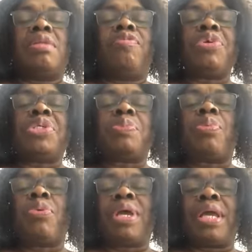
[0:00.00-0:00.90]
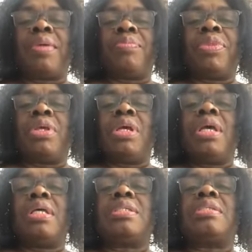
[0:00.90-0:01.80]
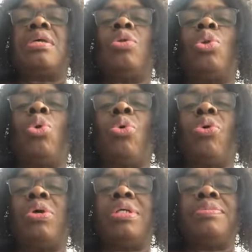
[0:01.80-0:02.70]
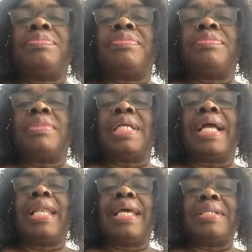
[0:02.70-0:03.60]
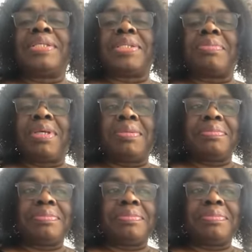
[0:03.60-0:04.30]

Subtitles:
the first prayer is, Lord, cleanse me.